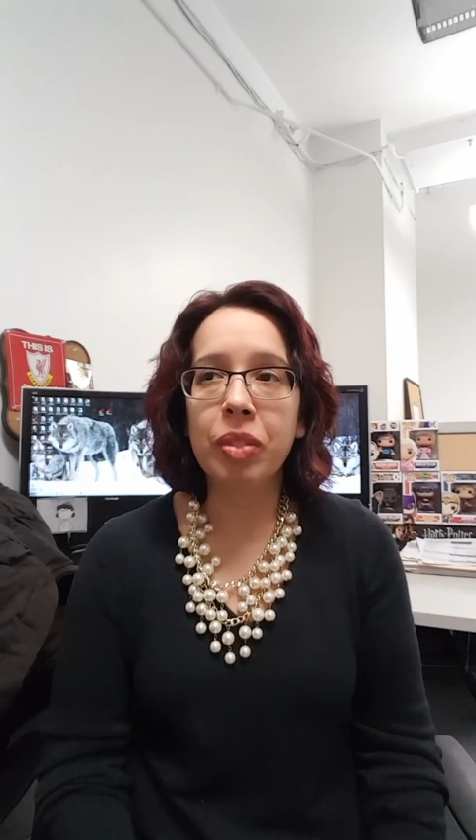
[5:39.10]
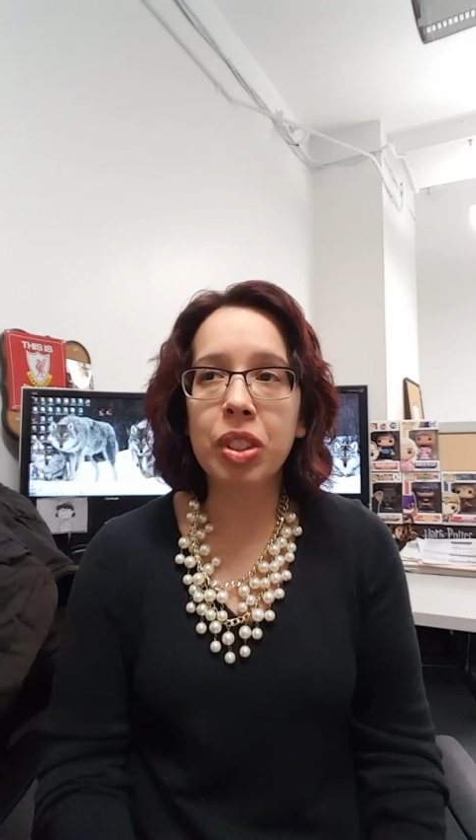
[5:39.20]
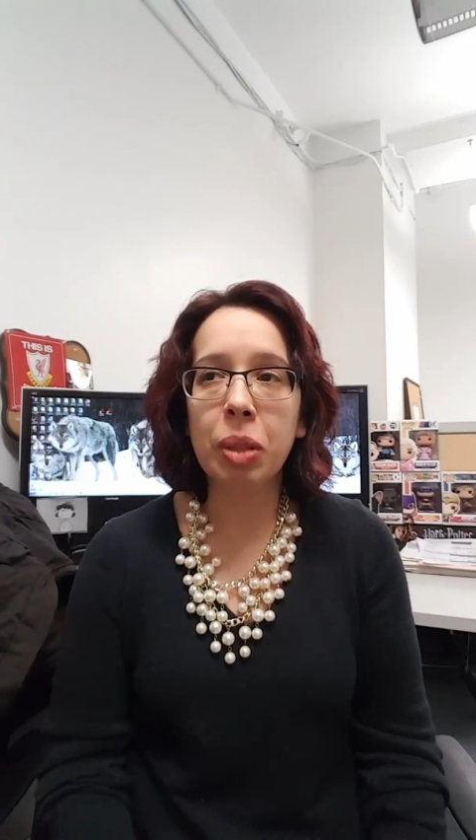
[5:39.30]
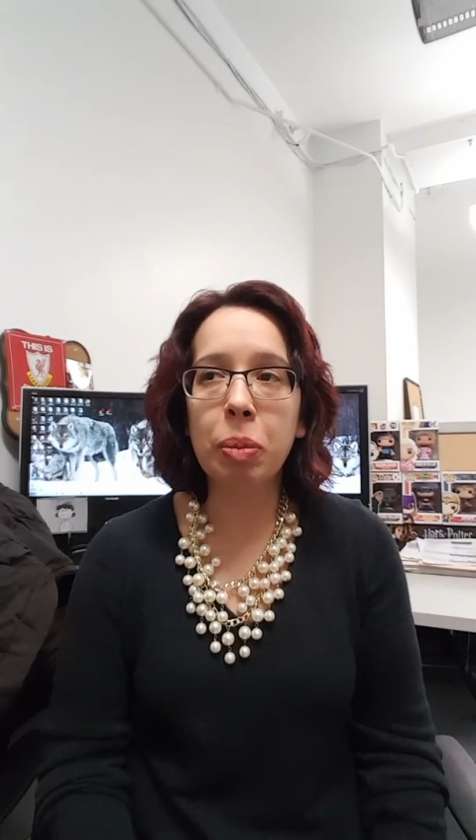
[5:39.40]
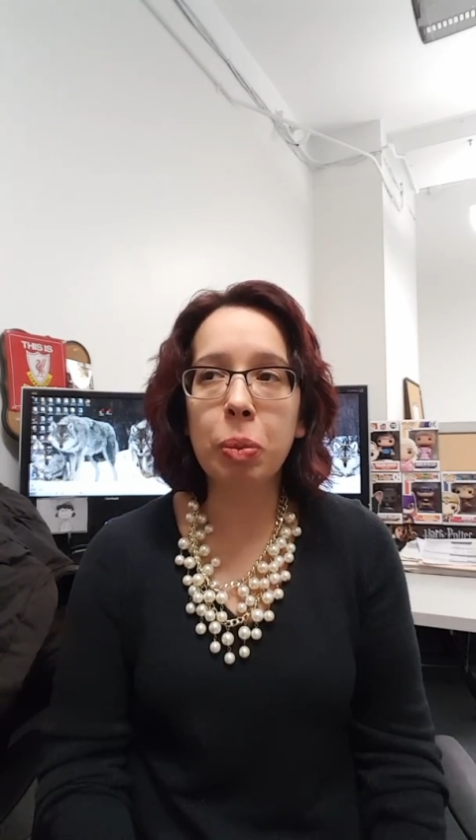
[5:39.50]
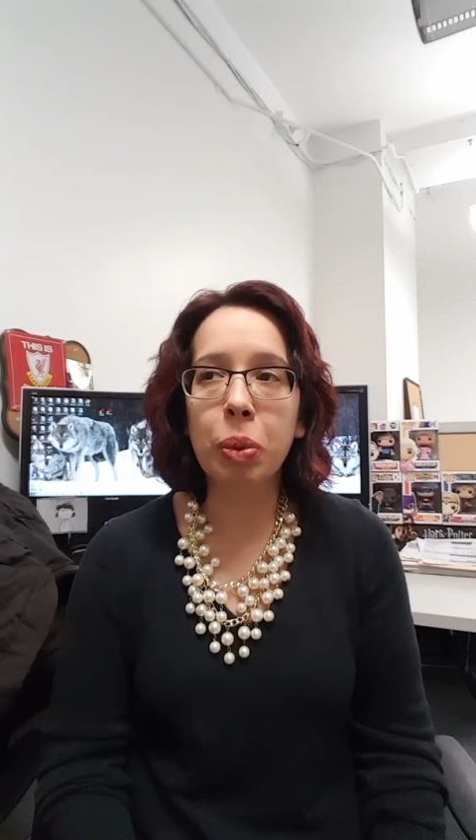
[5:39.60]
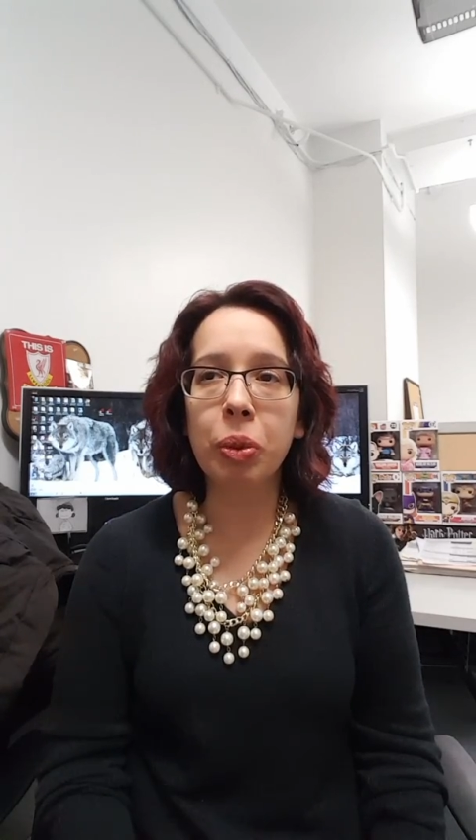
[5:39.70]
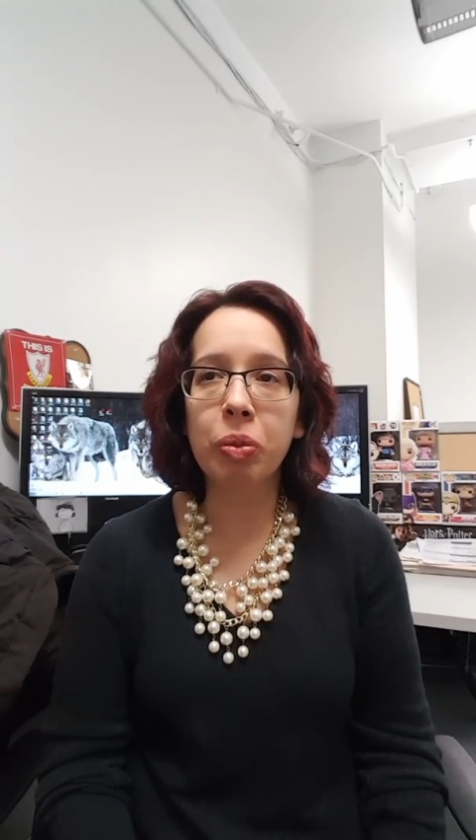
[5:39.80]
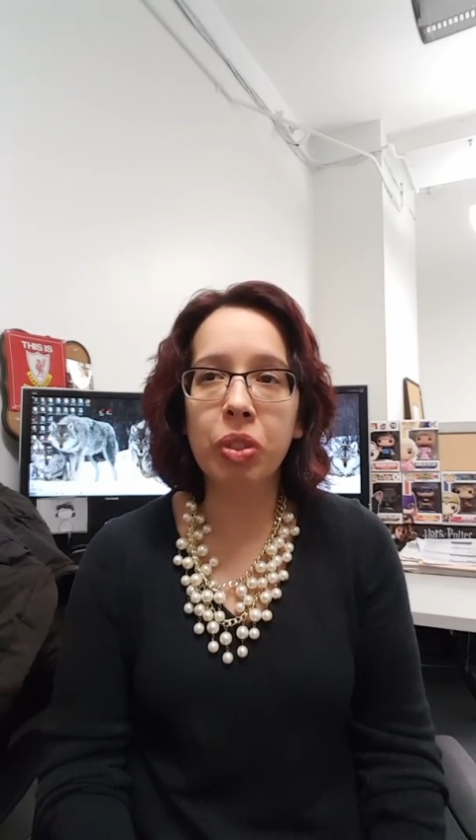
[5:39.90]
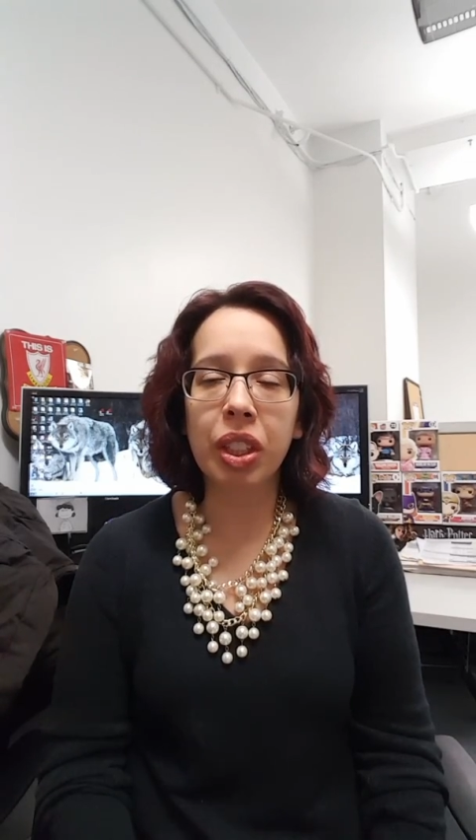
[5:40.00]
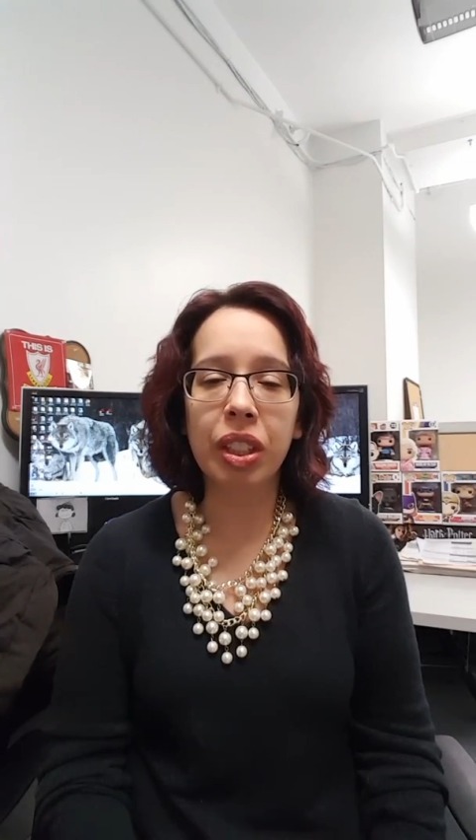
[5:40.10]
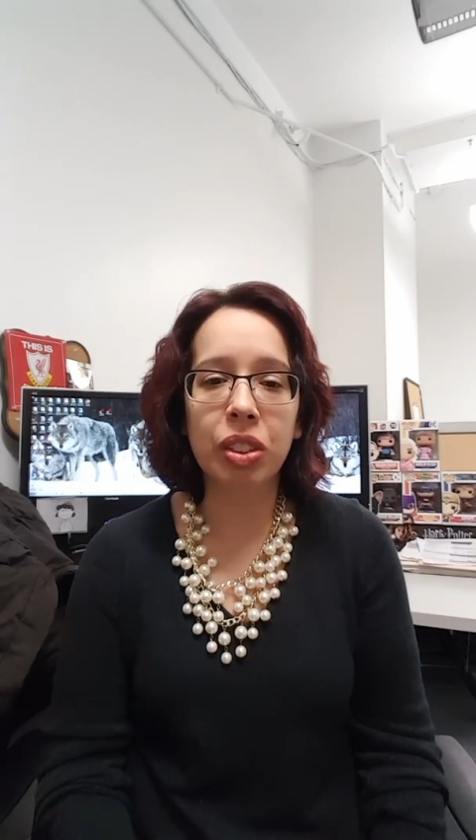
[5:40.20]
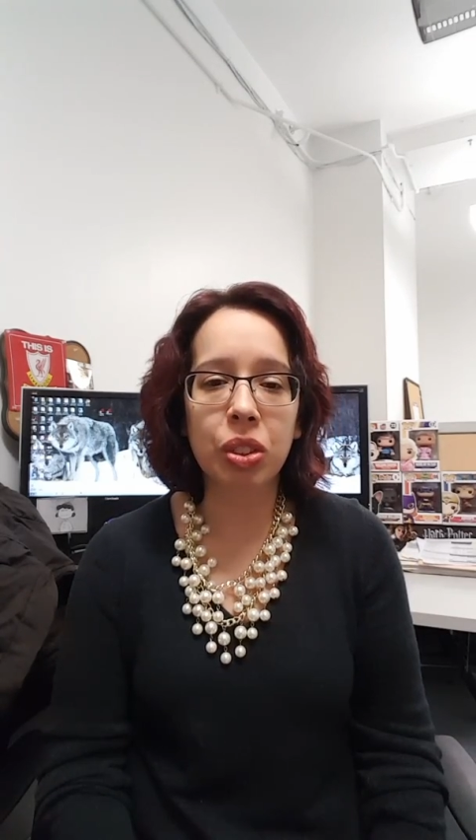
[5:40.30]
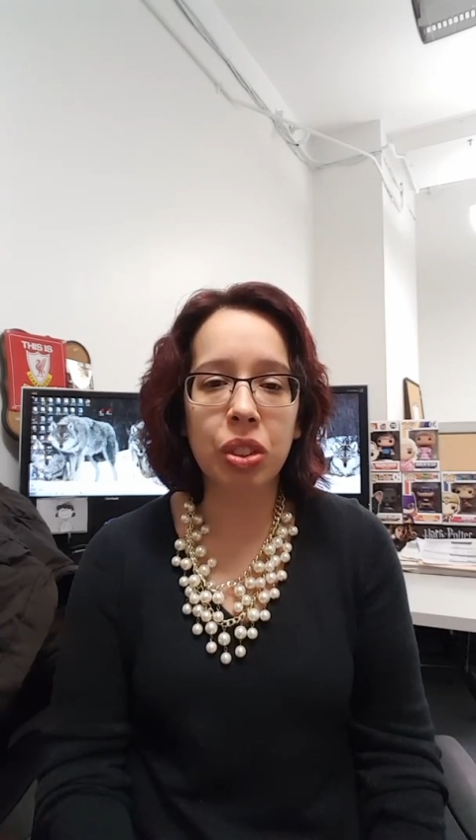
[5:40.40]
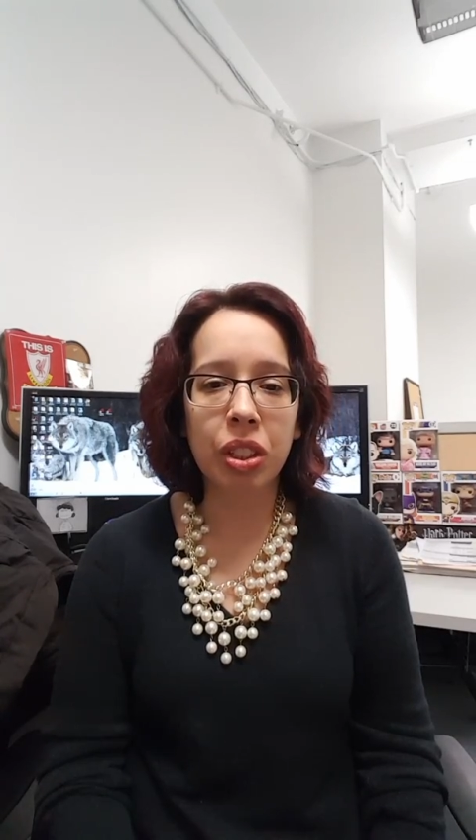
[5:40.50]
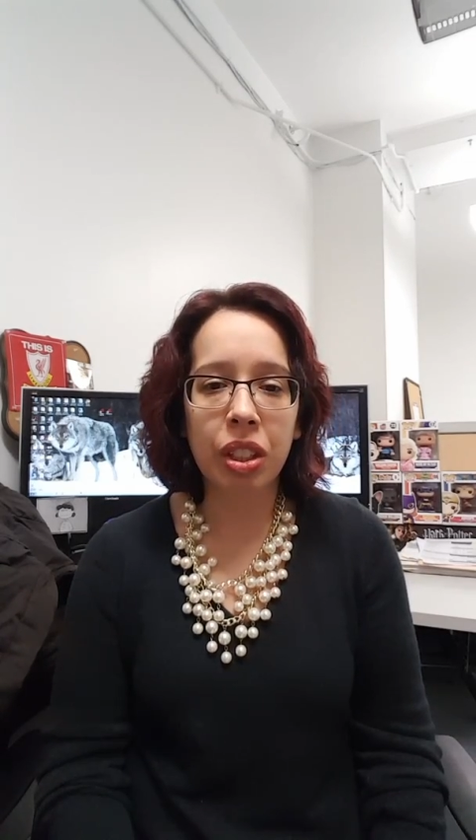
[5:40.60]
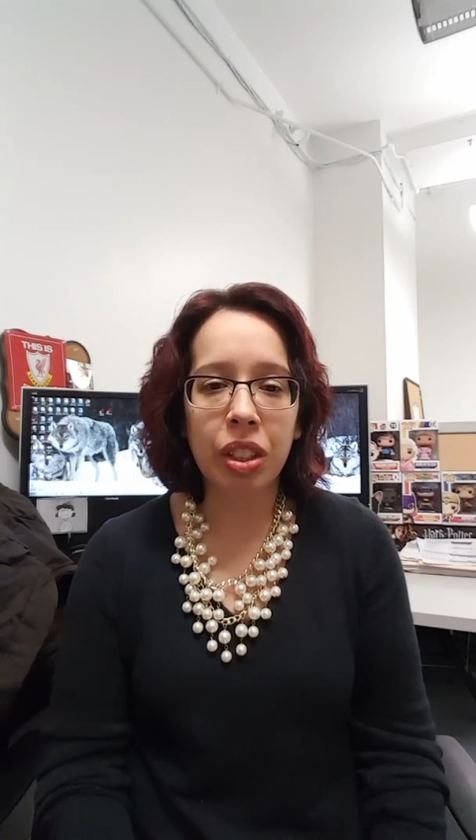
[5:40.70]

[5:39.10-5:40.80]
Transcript: some people think it's